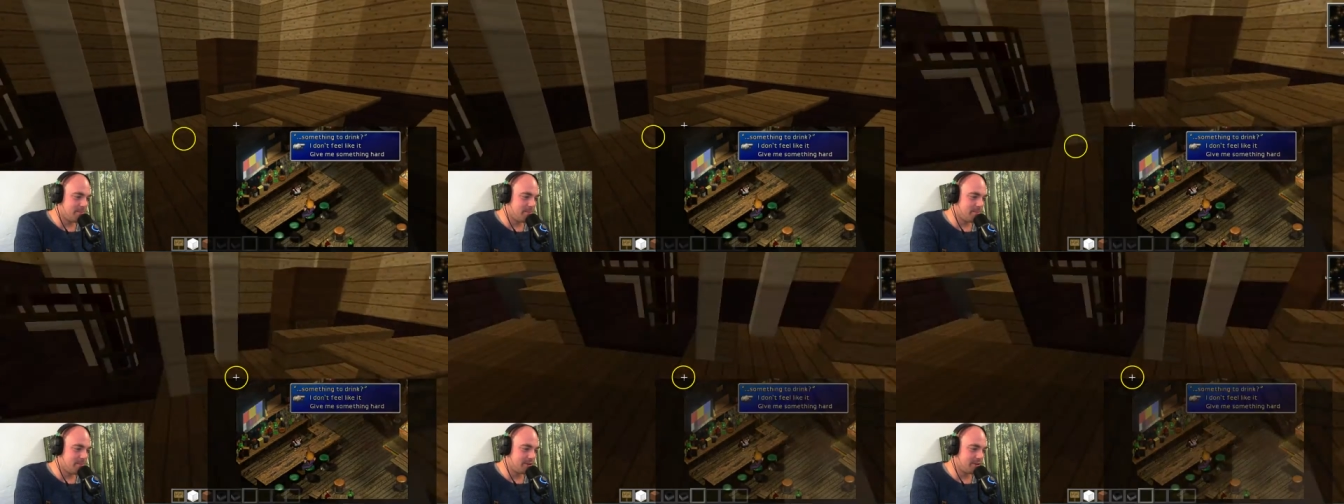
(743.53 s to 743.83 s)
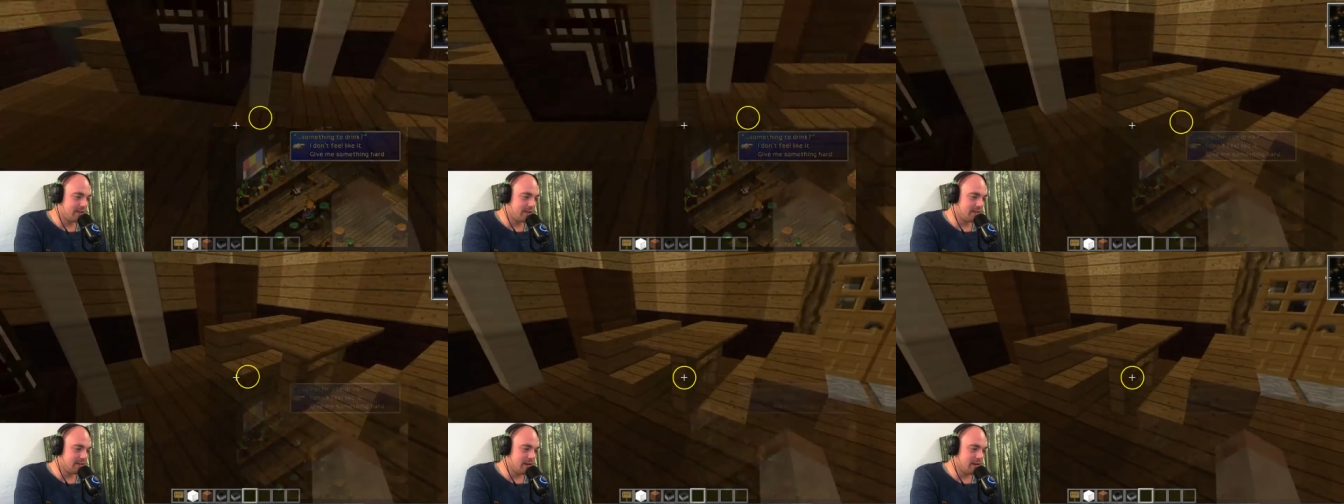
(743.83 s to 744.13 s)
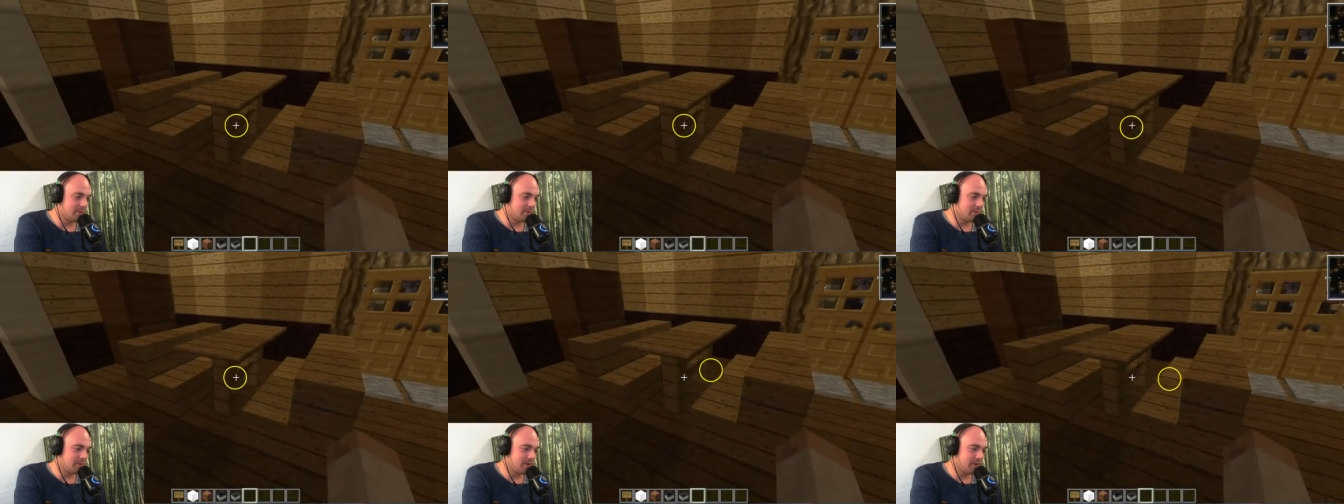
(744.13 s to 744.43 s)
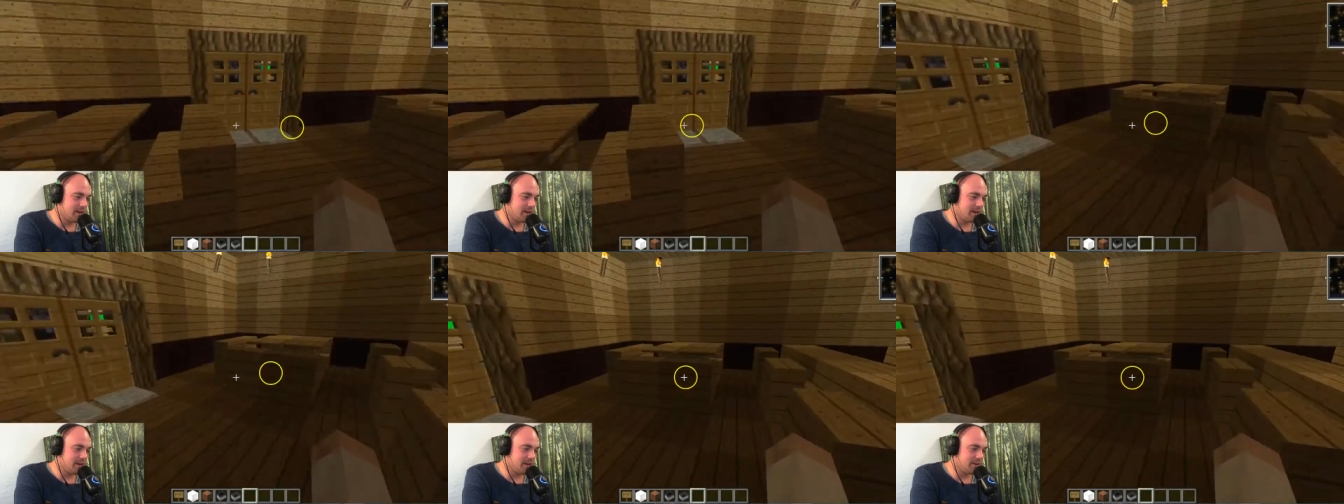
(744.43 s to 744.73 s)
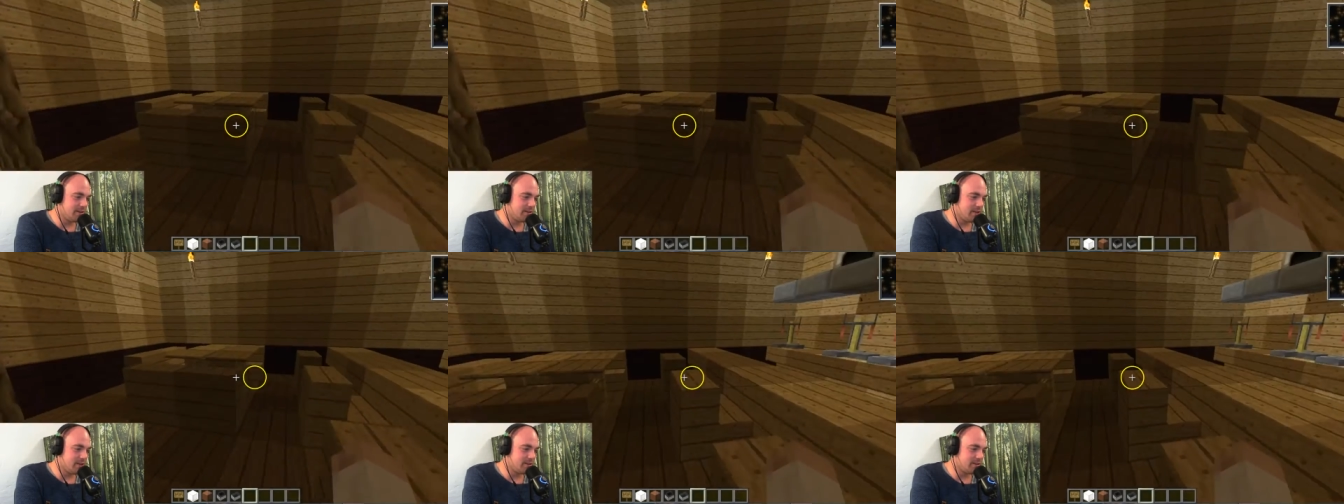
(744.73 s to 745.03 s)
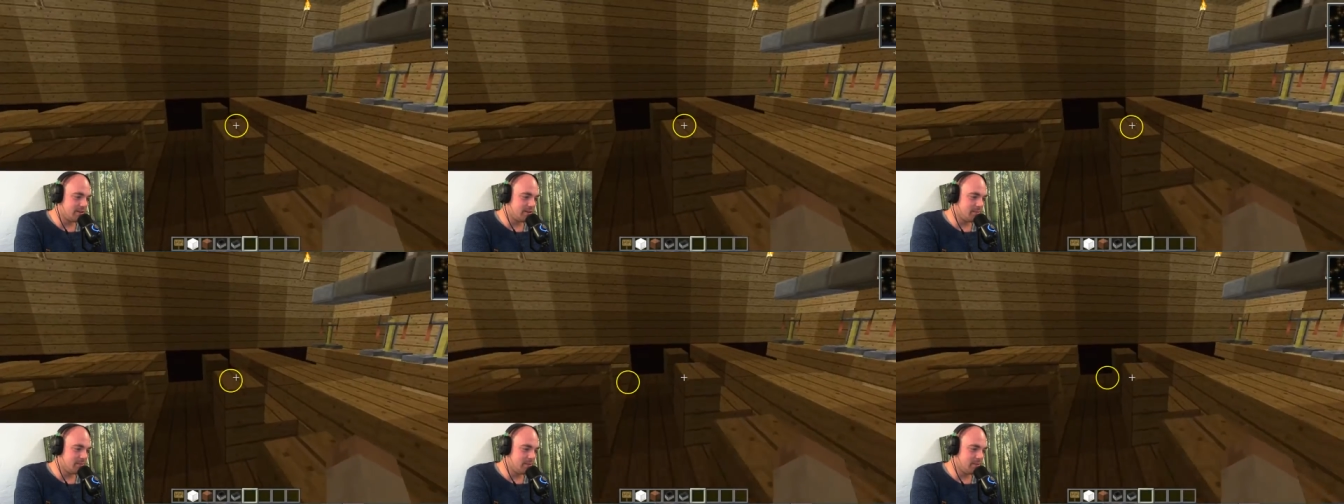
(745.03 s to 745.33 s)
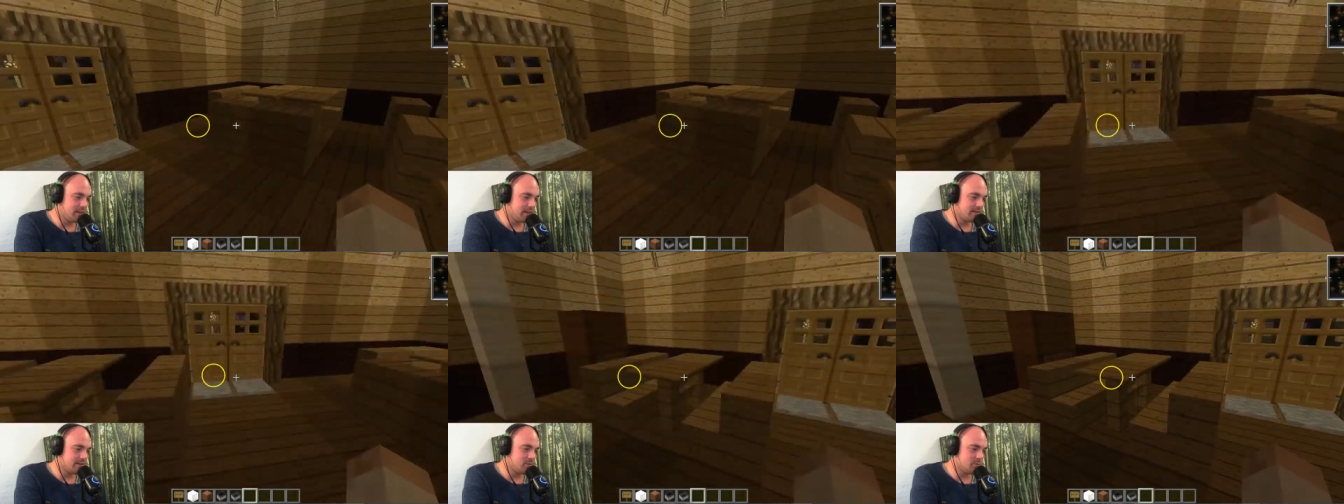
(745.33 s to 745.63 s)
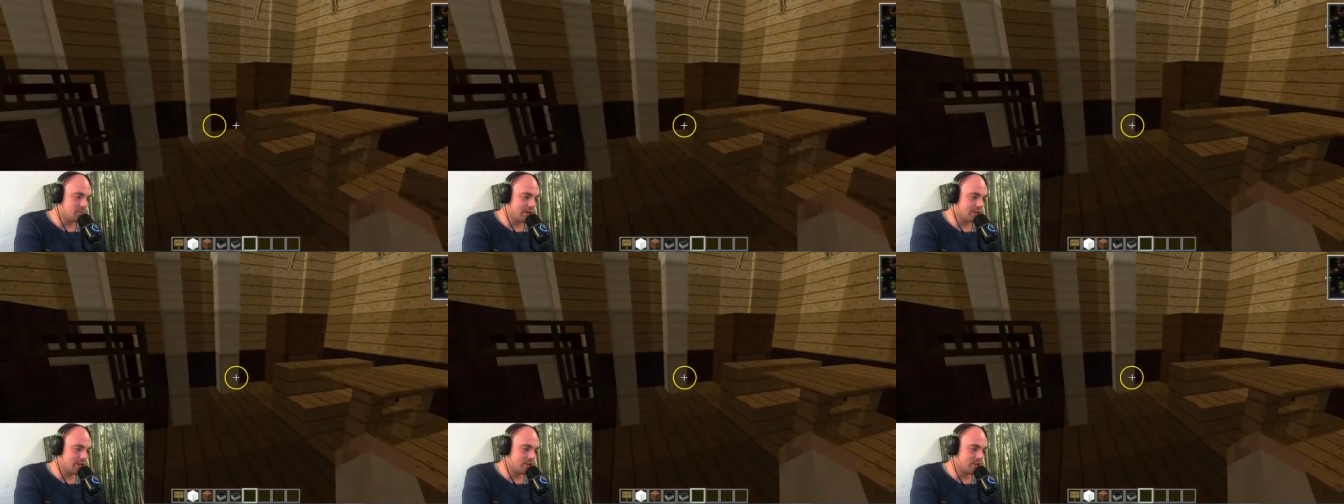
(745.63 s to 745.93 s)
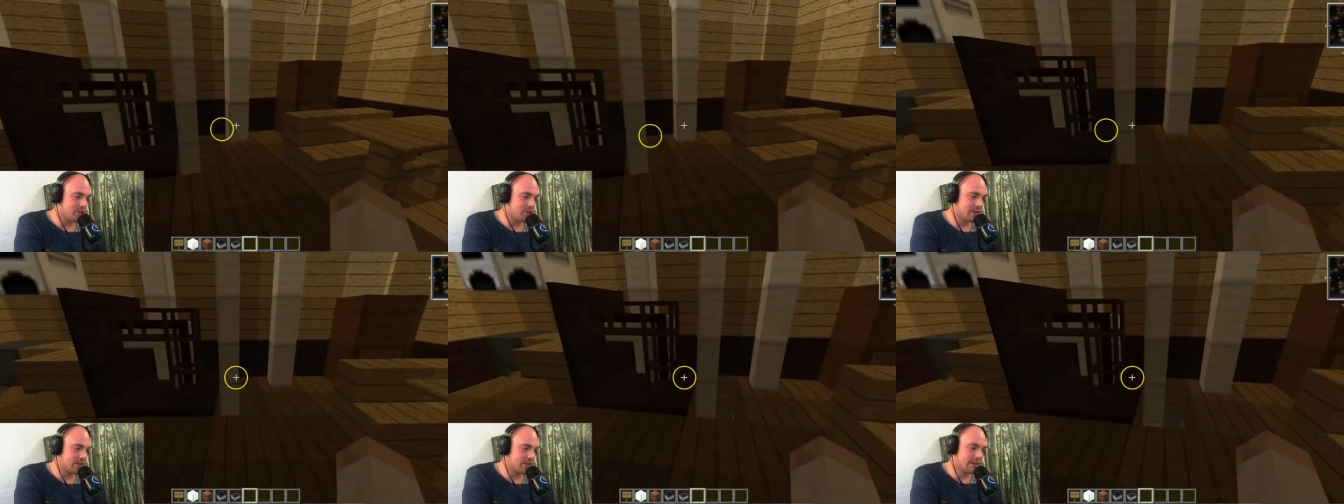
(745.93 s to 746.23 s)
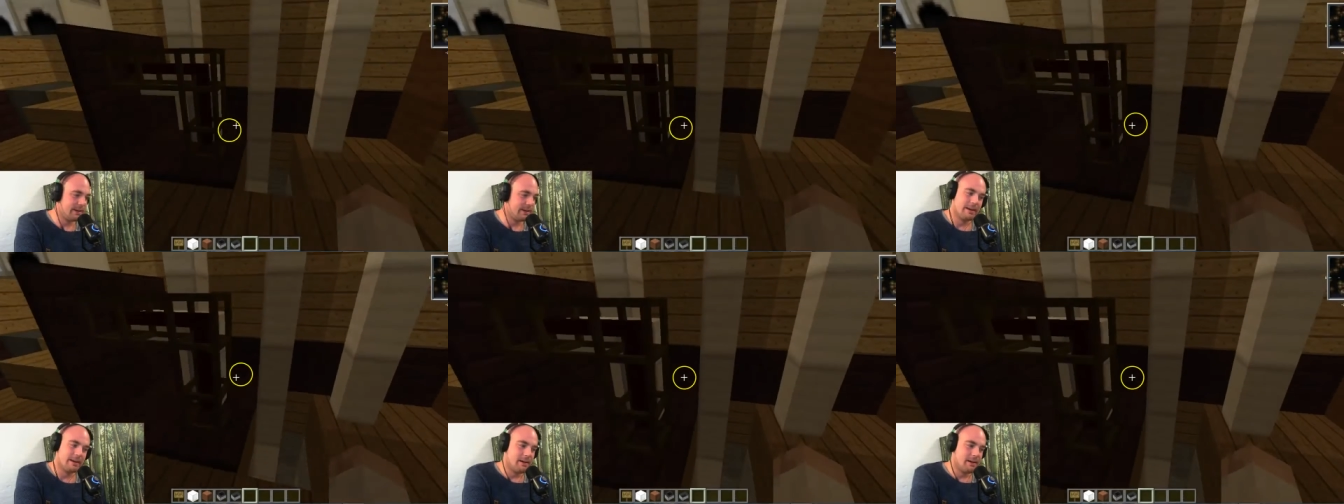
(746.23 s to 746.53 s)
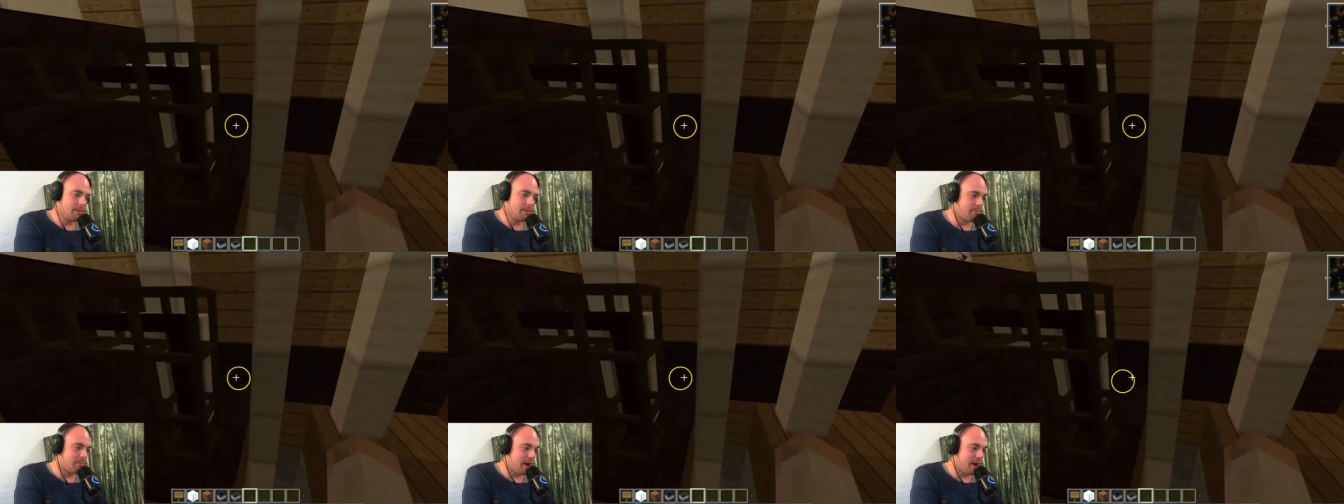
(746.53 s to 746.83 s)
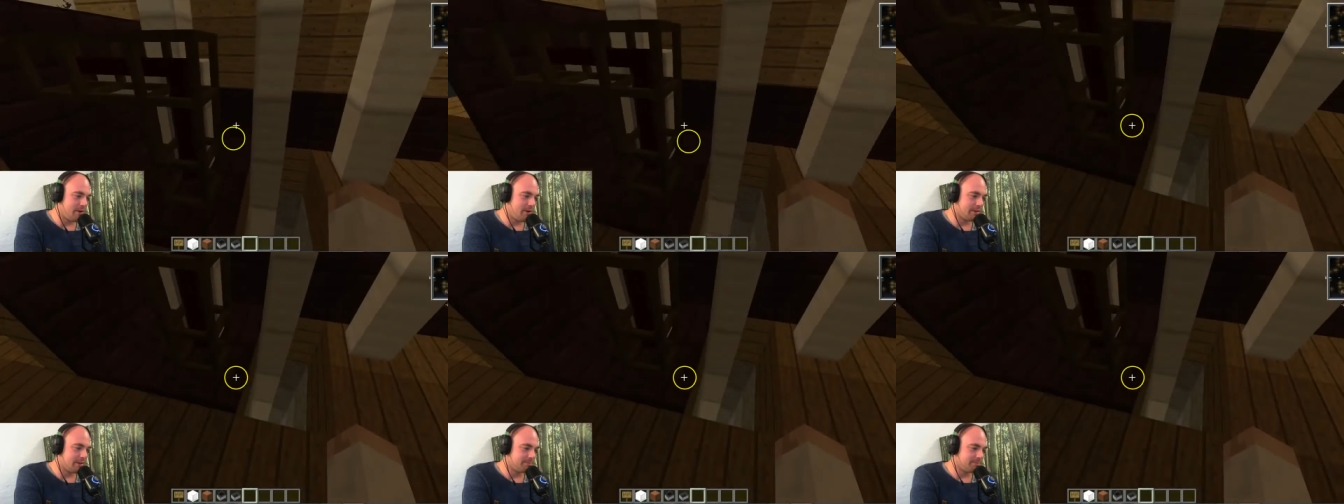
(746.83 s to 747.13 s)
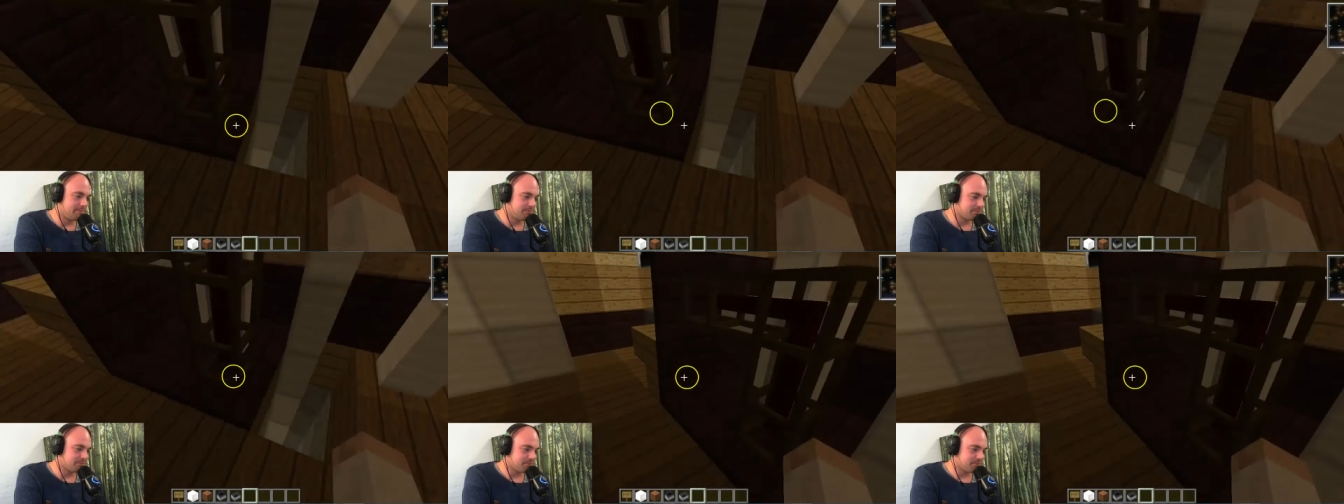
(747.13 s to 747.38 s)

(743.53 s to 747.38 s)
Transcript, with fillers: Marlene coming over here, Jesse, Biggs, Wedge, Barrett.